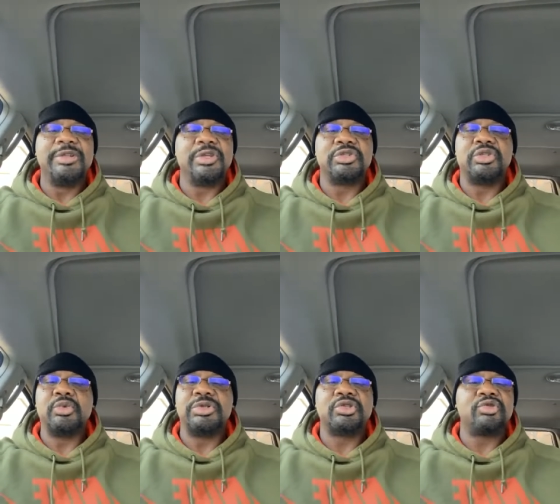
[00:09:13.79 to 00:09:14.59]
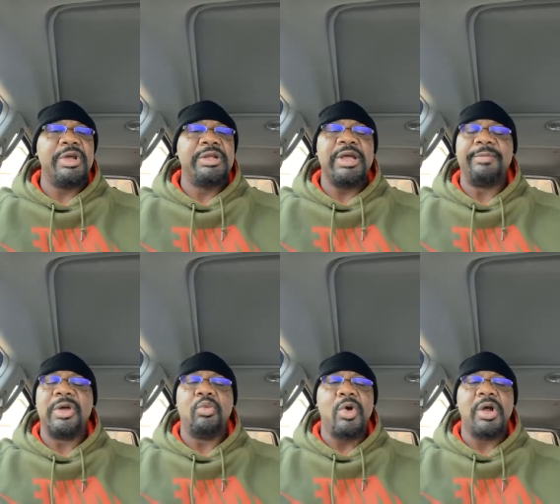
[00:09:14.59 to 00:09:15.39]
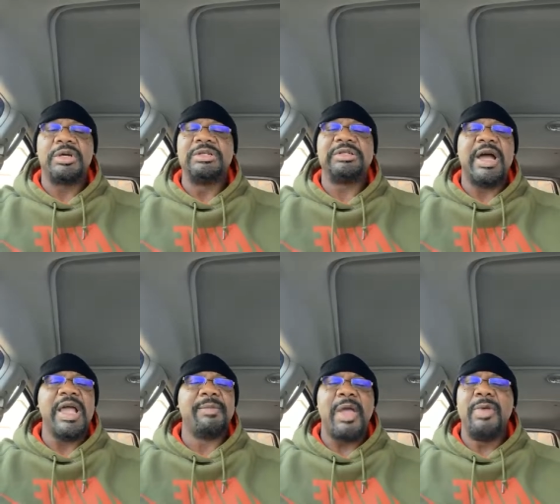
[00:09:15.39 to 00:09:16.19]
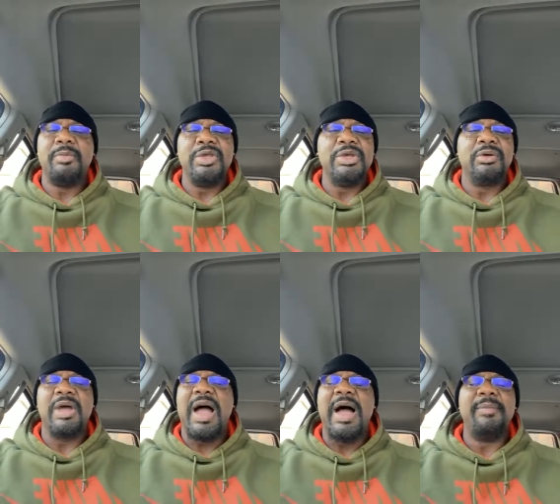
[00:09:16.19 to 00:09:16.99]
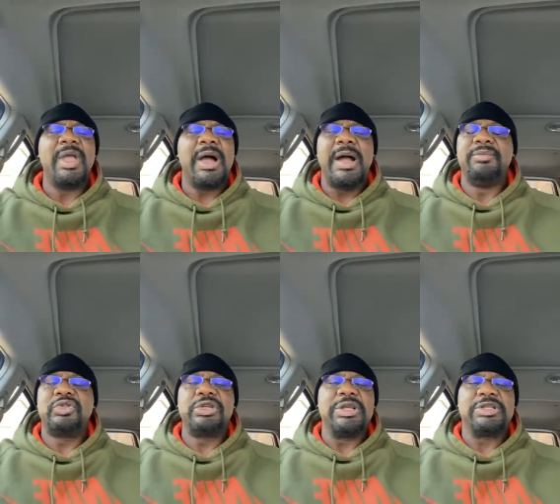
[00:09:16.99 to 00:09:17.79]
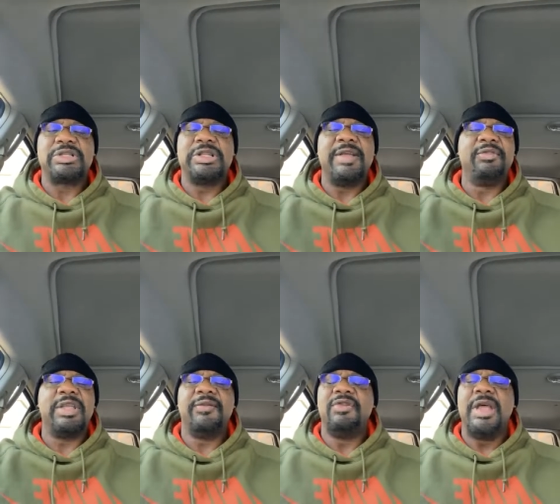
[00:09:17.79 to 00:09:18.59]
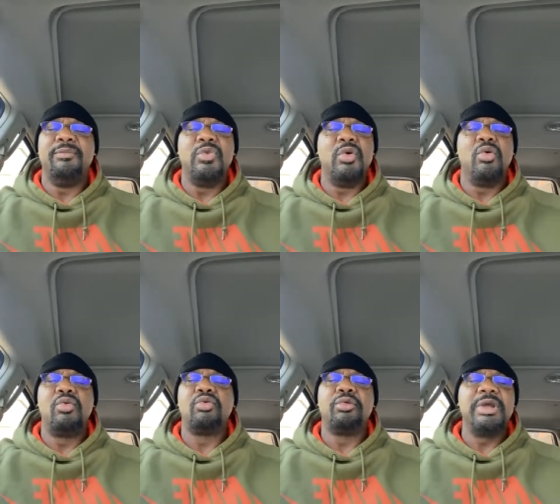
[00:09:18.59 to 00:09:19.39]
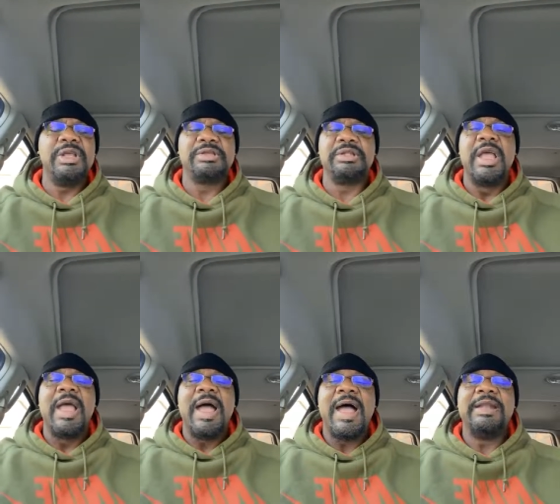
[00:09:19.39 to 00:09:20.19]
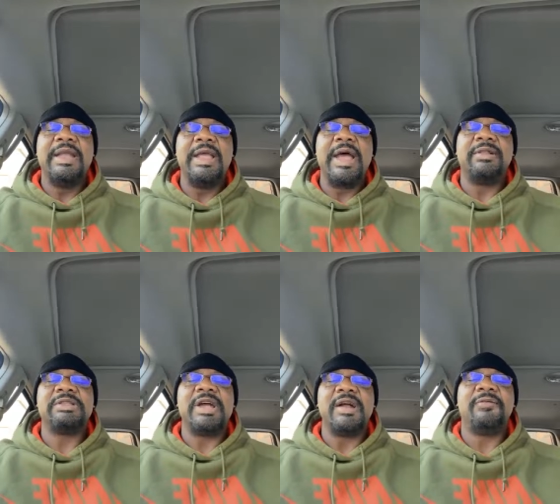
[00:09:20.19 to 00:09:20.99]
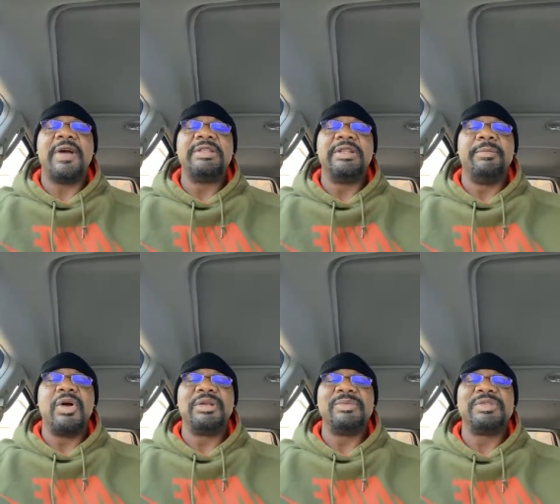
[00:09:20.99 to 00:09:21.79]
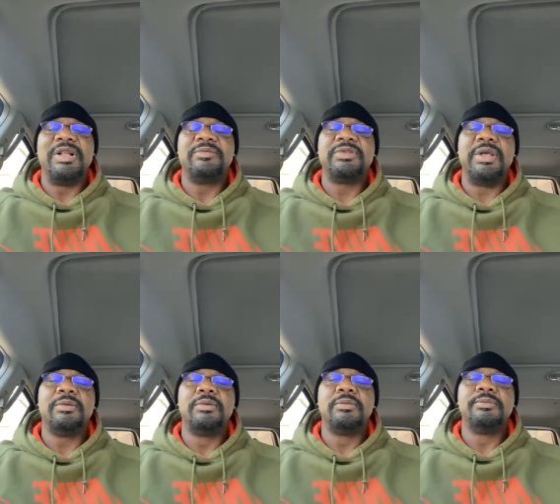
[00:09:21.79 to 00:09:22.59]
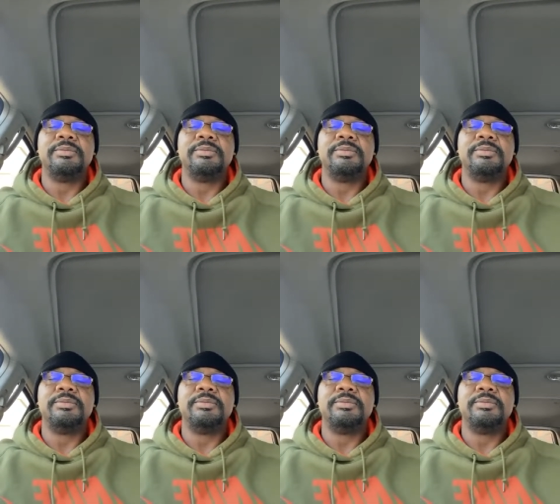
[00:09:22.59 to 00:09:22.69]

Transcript: I just do it straight. I'm at work on time. I'm in my unit. I'm, I'm just didn't give them no reason. And they had start fighting among themselves now.